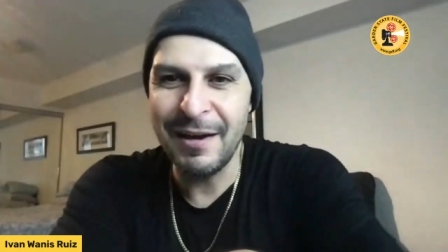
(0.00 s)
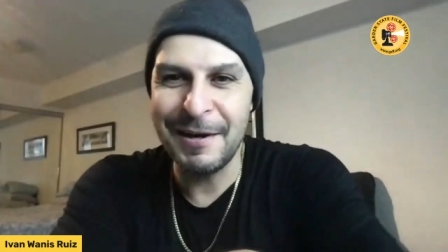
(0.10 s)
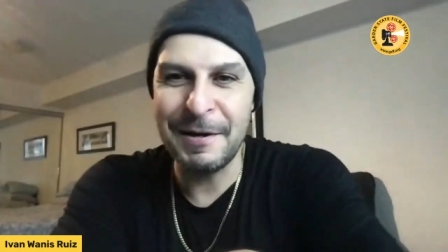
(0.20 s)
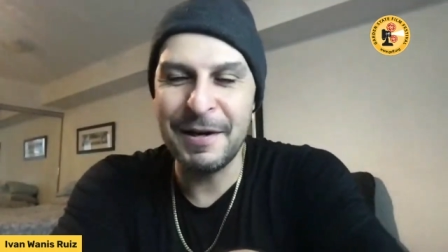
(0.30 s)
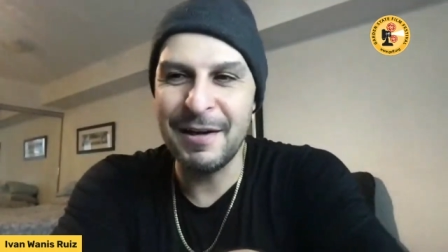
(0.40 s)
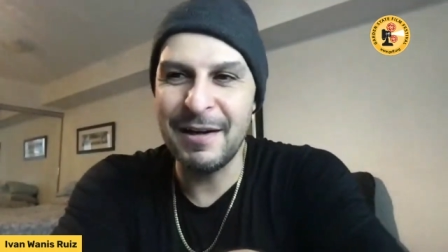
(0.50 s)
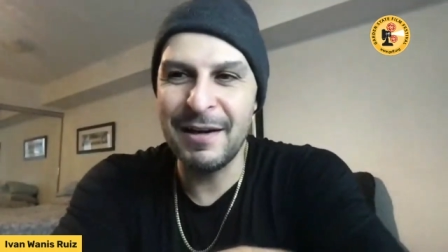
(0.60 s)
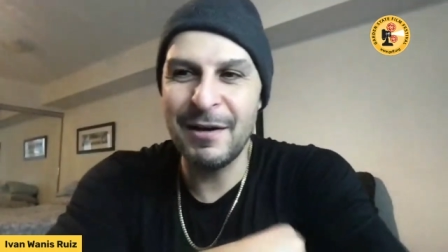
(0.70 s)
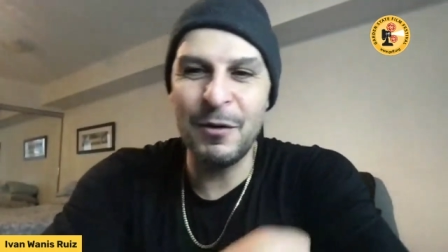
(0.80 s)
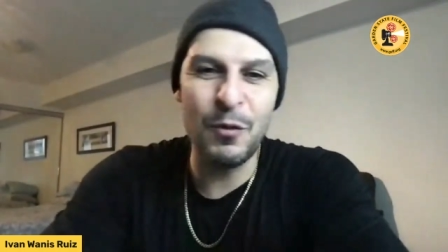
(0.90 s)
uh,
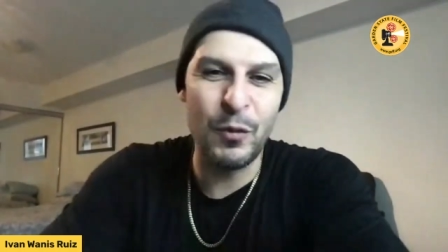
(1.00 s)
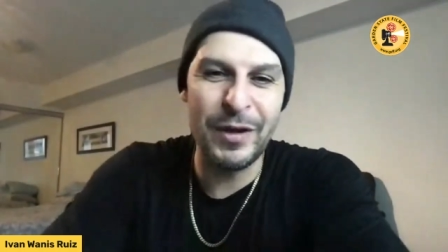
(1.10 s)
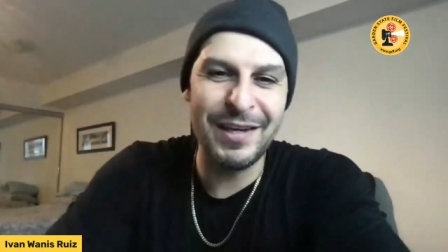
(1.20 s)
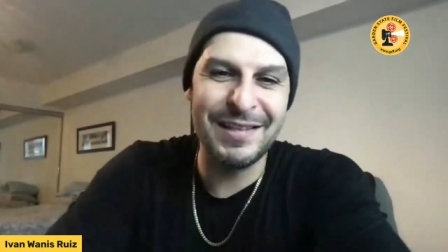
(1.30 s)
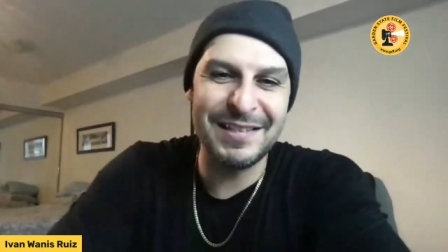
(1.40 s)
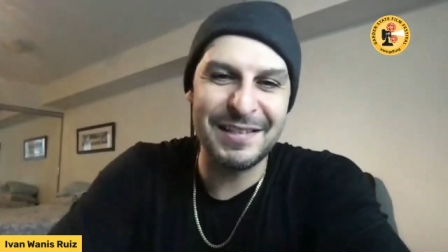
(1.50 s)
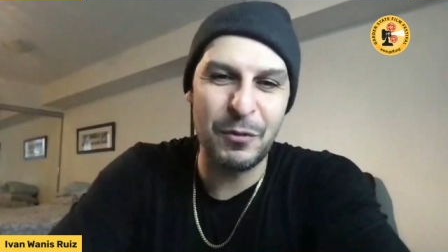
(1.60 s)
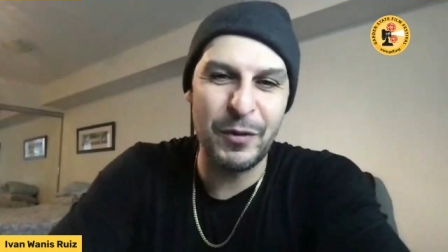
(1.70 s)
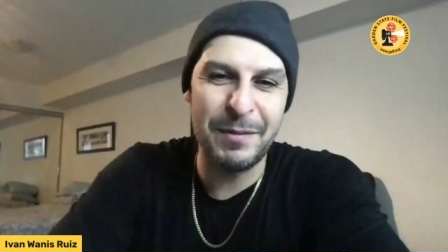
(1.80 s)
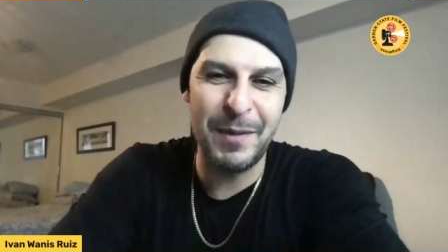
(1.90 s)
we this
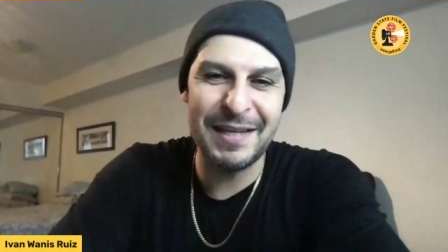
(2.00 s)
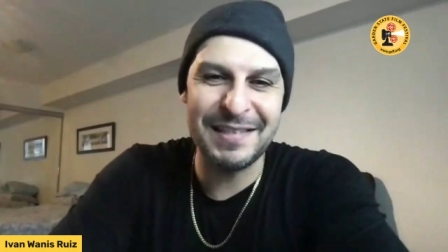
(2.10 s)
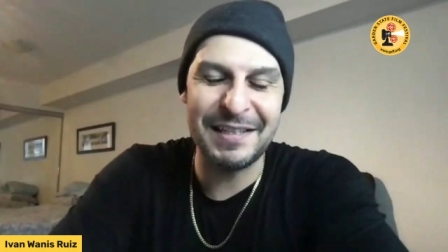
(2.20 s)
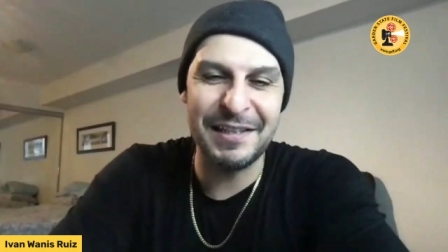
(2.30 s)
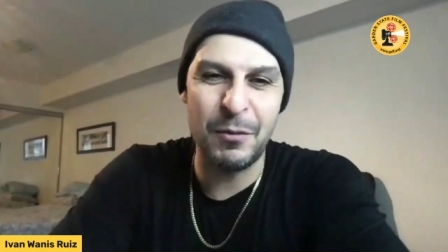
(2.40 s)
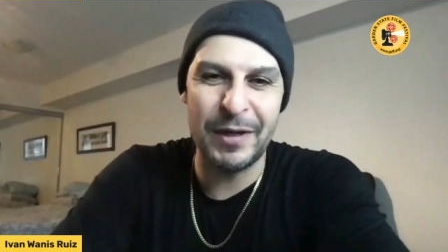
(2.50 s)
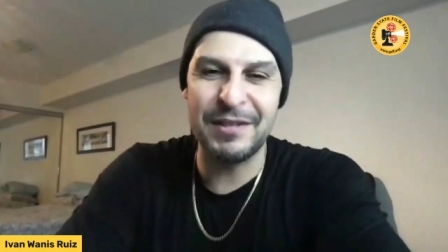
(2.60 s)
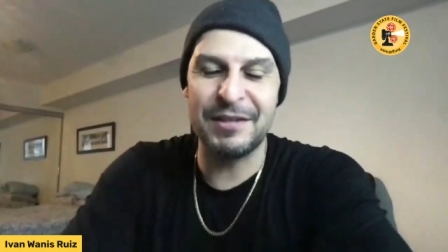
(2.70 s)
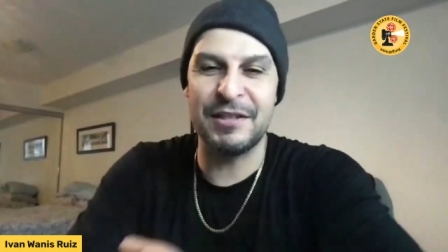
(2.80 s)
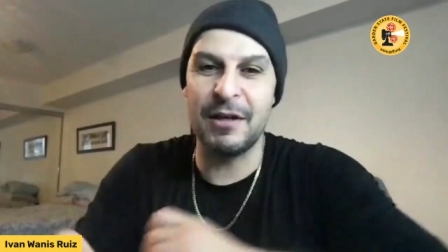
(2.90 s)
we basically
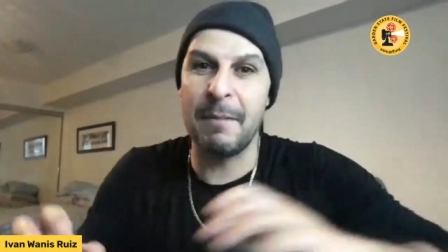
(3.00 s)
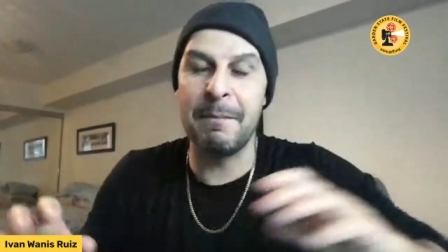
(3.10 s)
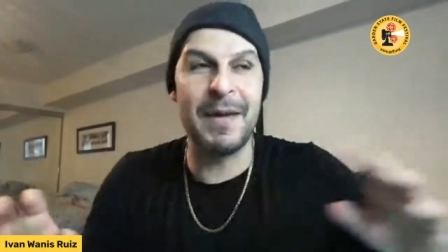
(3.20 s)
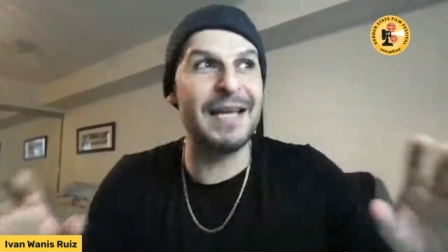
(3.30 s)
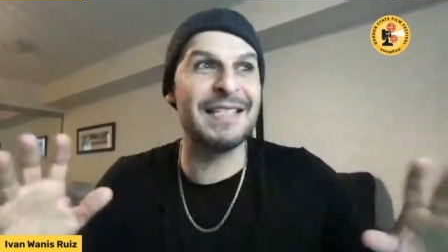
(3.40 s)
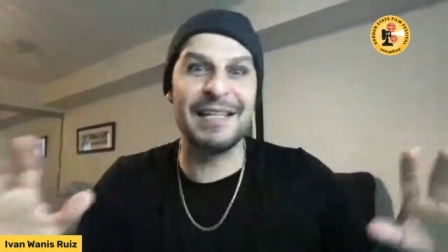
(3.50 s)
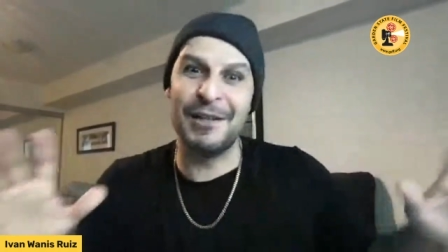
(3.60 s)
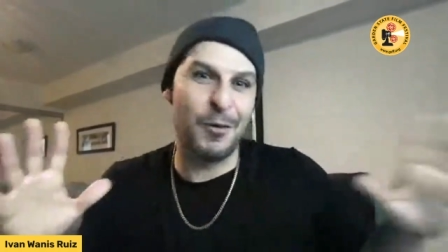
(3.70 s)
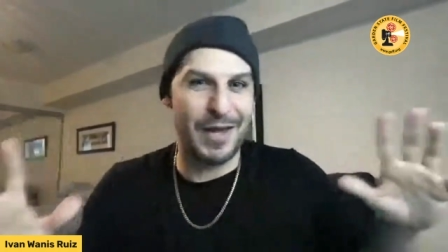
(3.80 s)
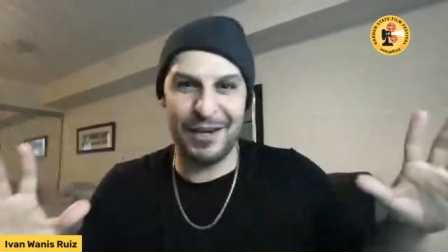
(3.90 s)
went to this
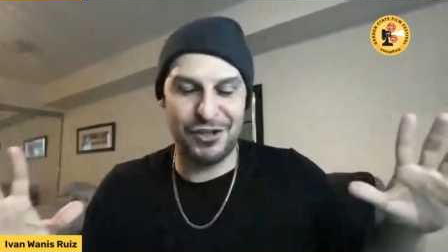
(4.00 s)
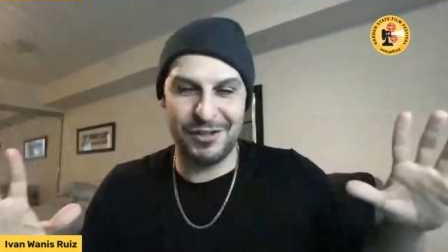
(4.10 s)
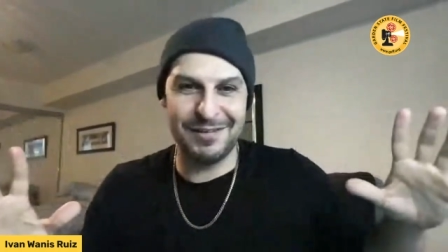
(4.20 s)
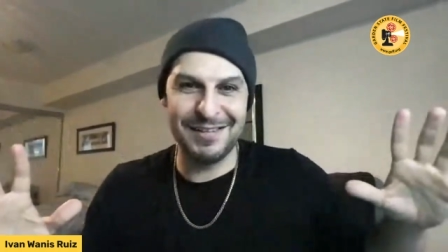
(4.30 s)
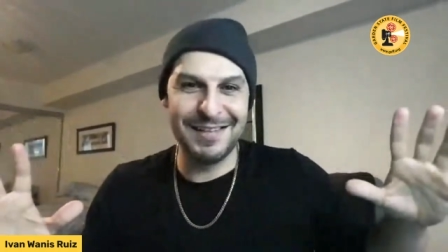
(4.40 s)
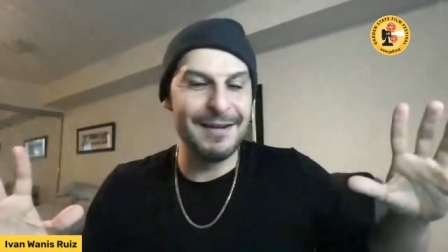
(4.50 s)
amazing location